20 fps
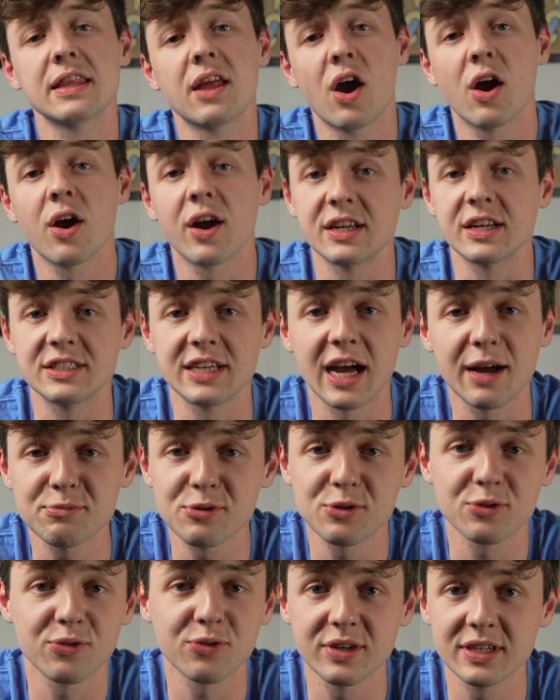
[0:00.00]
Alright,
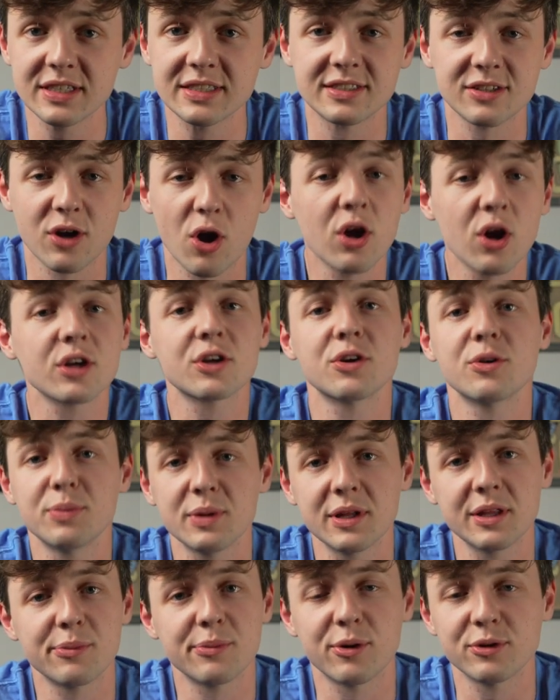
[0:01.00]
chapter 3 is
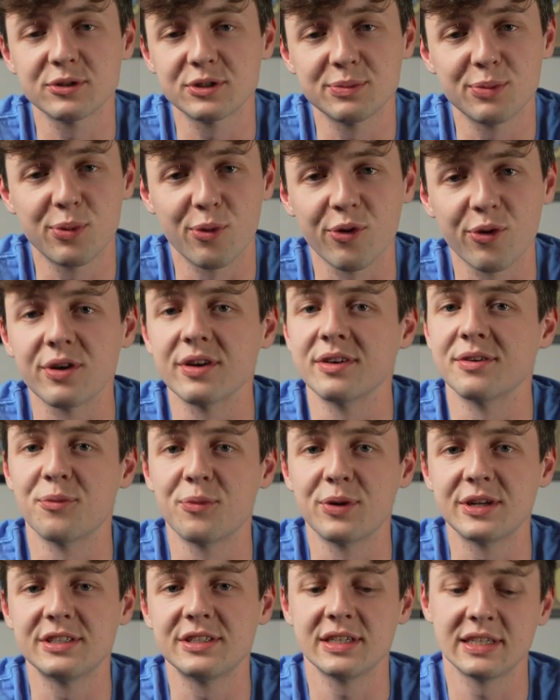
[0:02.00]
arguably the most important,
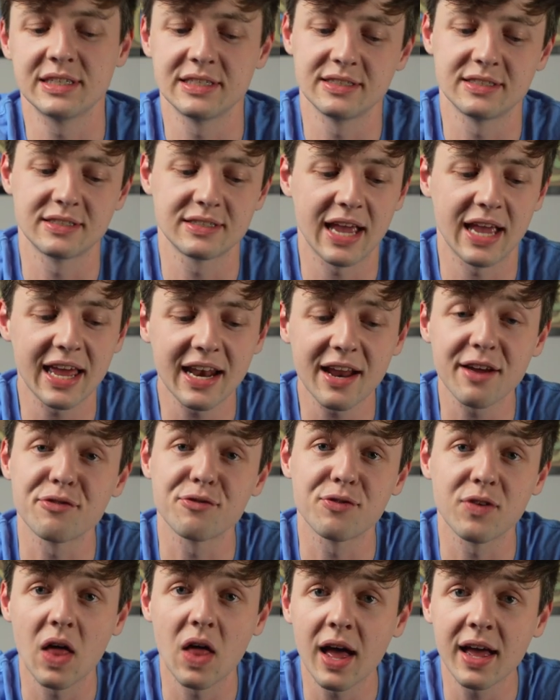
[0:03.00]
which is, can I
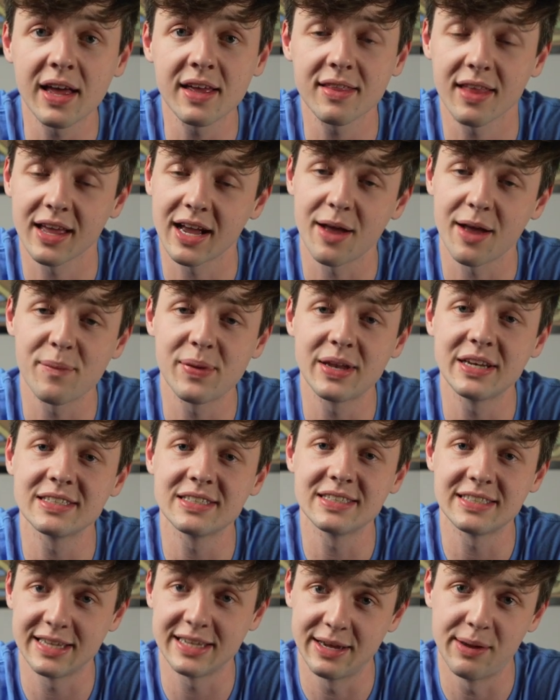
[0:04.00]
fly it like I'm in a
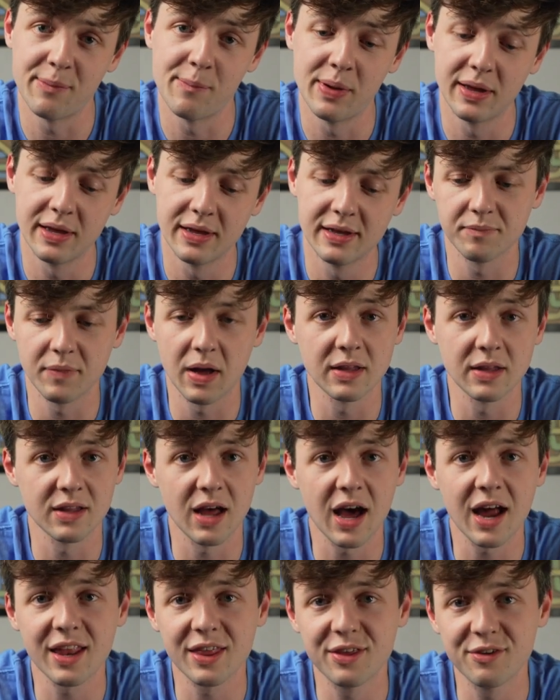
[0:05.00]
sim? A
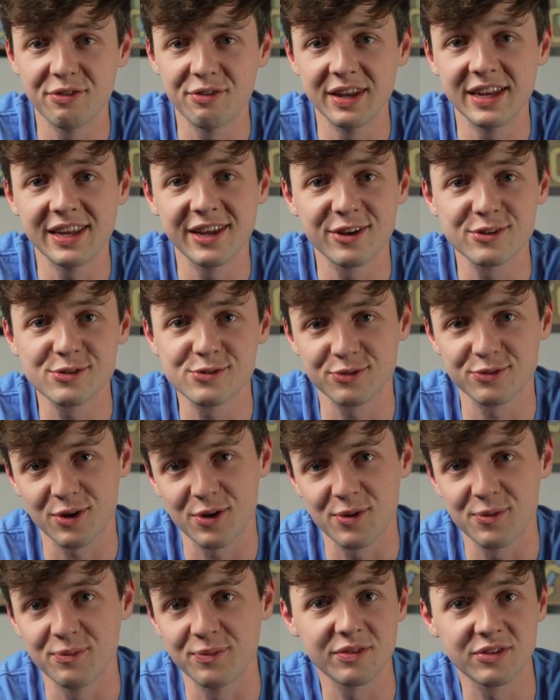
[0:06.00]
lot of the videos
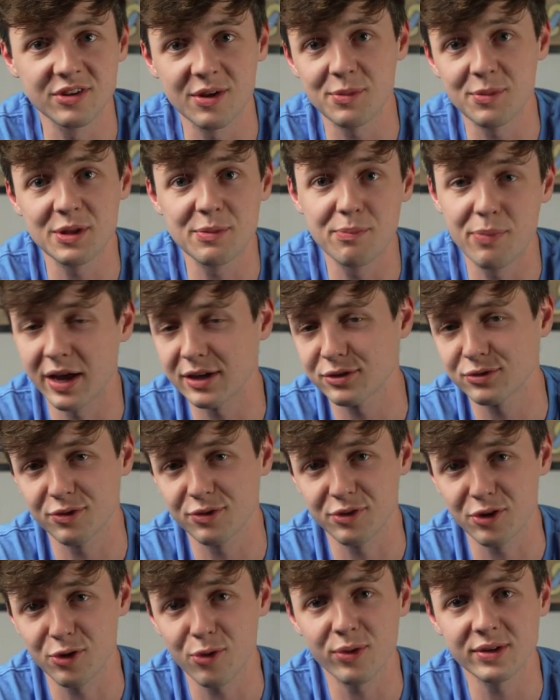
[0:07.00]
from some of the best
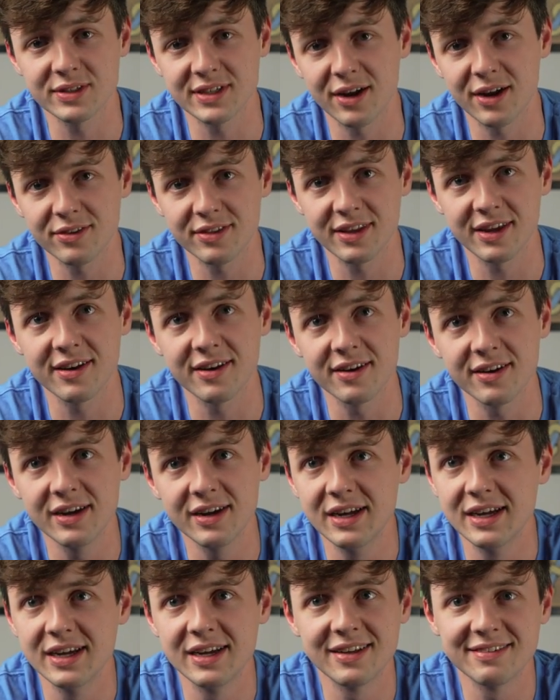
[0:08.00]
reviewers out there,
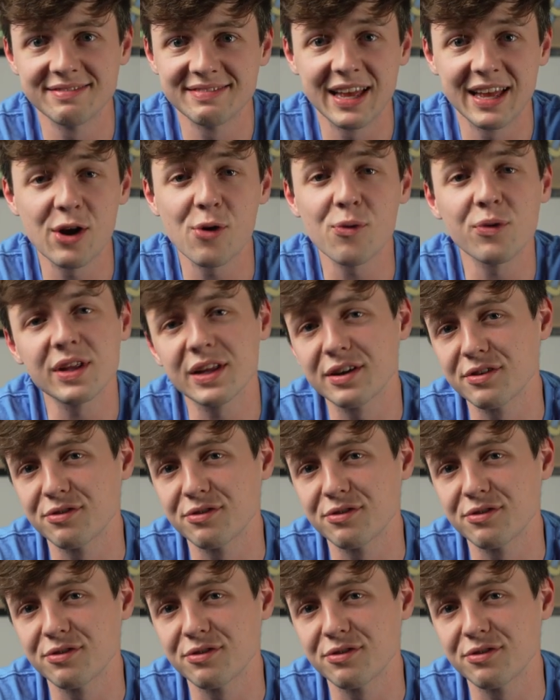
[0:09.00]
they don't really